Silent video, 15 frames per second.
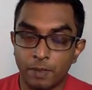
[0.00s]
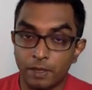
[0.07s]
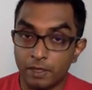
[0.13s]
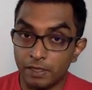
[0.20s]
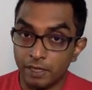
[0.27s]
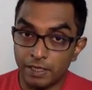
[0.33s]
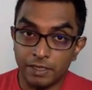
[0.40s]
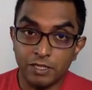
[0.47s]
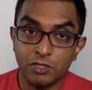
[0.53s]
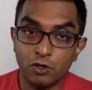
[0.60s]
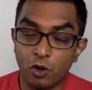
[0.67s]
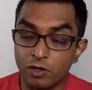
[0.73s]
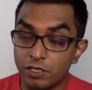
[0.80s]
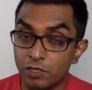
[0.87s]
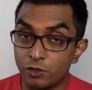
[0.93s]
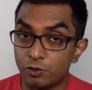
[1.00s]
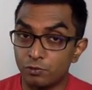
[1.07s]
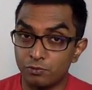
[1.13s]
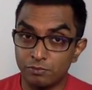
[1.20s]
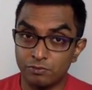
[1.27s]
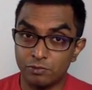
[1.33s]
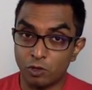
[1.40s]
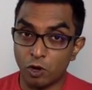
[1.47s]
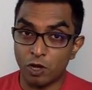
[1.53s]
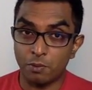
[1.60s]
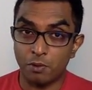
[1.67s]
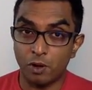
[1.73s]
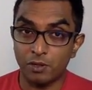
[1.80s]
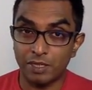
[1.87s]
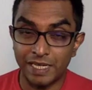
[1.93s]
in this course I don't talk
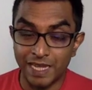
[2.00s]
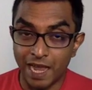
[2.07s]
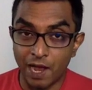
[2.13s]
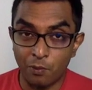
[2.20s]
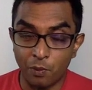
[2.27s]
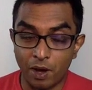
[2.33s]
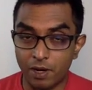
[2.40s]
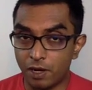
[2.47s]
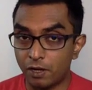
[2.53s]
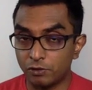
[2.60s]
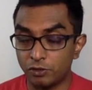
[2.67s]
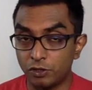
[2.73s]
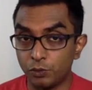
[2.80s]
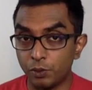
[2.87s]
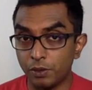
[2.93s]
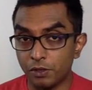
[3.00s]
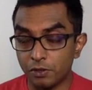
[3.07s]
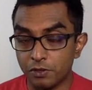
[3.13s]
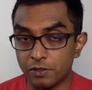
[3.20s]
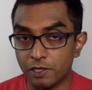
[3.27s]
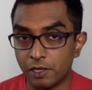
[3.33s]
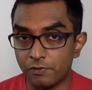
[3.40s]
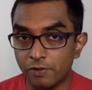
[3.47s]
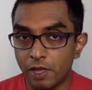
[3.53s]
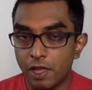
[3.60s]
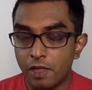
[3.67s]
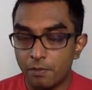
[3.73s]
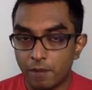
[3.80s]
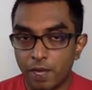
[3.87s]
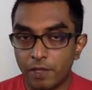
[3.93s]
about DIY, how to do it yourself,
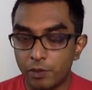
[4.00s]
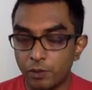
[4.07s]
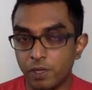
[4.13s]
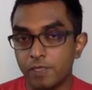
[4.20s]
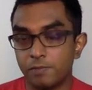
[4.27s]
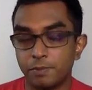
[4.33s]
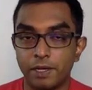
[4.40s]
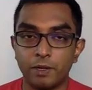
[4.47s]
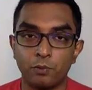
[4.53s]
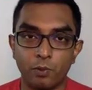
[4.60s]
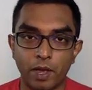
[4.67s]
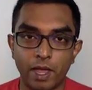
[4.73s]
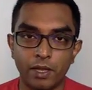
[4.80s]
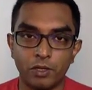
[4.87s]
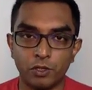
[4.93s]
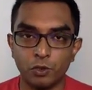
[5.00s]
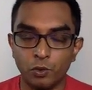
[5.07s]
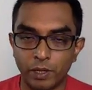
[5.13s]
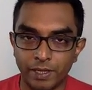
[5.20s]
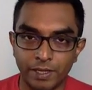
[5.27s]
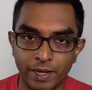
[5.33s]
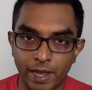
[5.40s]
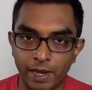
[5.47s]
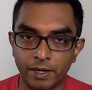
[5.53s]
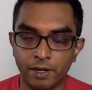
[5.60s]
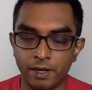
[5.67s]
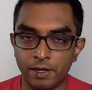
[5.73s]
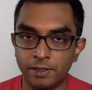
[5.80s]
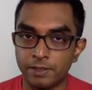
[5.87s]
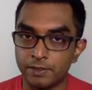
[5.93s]
but I do explain where to go and get
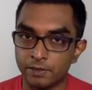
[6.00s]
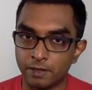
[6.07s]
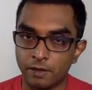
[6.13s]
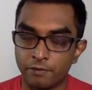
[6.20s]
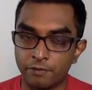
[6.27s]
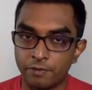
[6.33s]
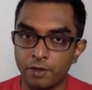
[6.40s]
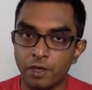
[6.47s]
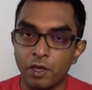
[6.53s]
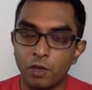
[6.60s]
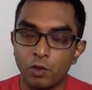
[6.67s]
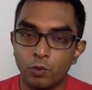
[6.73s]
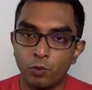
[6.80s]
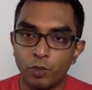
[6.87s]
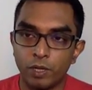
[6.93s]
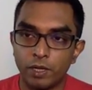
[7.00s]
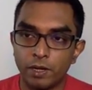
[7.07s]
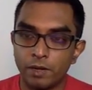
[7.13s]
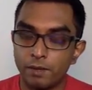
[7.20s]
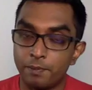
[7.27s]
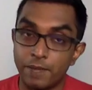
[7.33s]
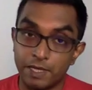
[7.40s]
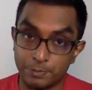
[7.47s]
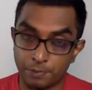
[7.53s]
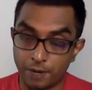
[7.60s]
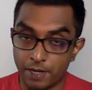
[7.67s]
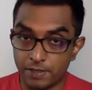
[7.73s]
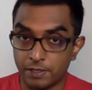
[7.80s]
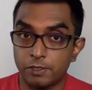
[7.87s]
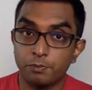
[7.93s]
the stuff with the best
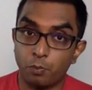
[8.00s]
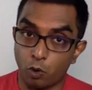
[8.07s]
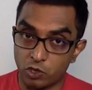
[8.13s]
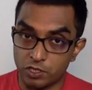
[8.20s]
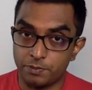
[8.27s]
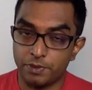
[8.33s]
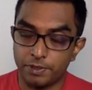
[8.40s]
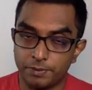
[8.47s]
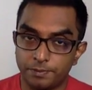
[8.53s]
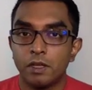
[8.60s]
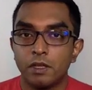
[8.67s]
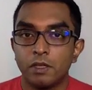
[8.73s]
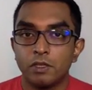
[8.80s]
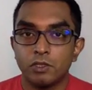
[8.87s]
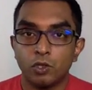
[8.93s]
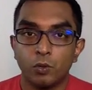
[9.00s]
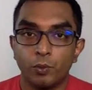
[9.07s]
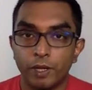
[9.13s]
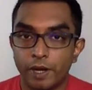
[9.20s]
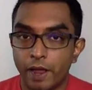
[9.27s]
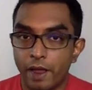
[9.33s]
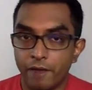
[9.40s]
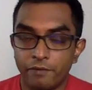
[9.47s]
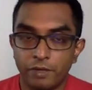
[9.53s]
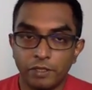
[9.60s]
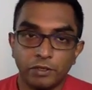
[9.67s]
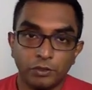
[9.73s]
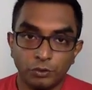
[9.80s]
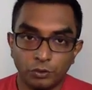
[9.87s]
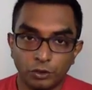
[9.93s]
prices possible. So with every
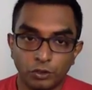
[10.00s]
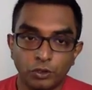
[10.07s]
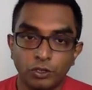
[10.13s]
studio